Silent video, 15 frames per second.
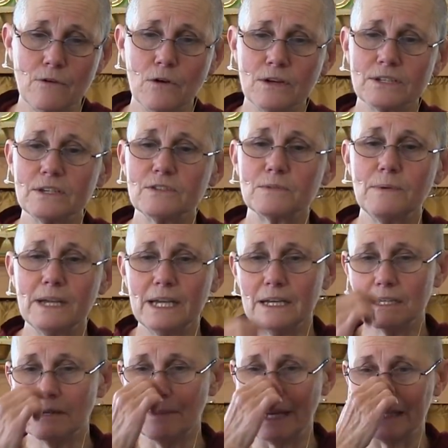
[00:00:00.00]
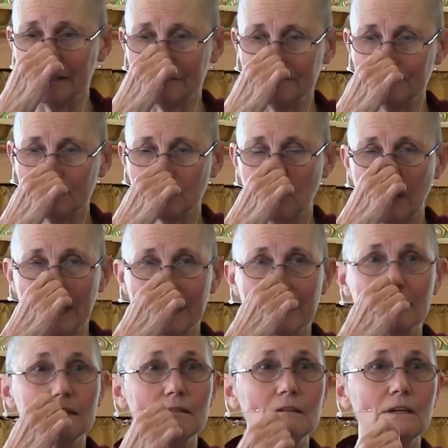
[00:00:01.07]
course, he was speaking Tibetan, so I
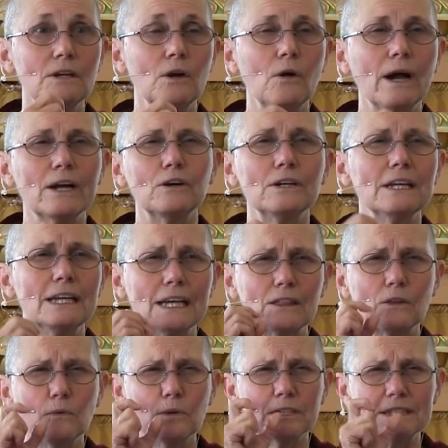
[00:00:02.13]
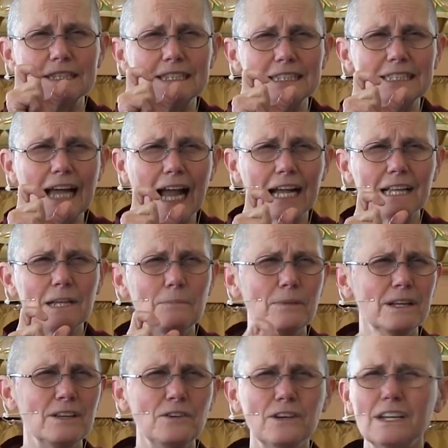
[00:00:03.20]
didn't, you know, I couldn't get the words exactly,
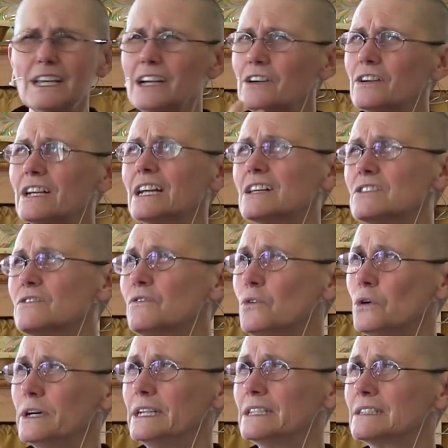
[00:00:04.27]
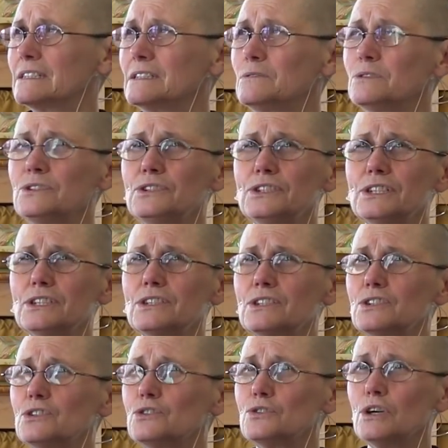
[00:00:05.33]
but you could hear it in his voice. It was just
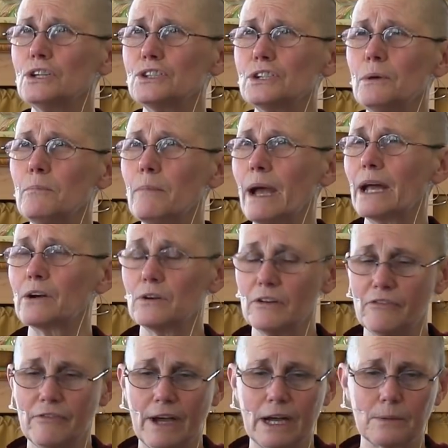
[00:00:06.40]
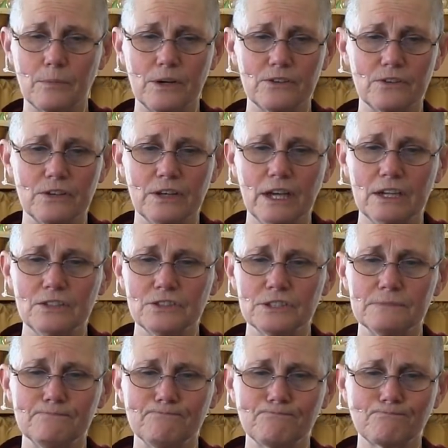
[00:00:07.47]
such a matter of fact
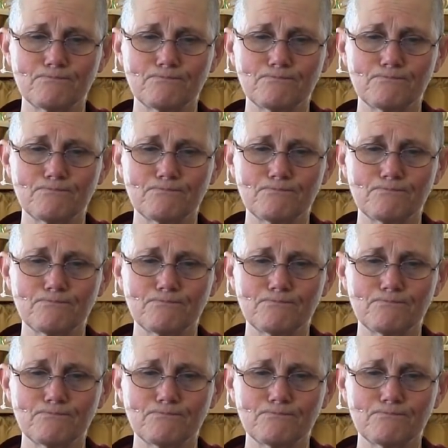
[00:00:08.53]
presentation.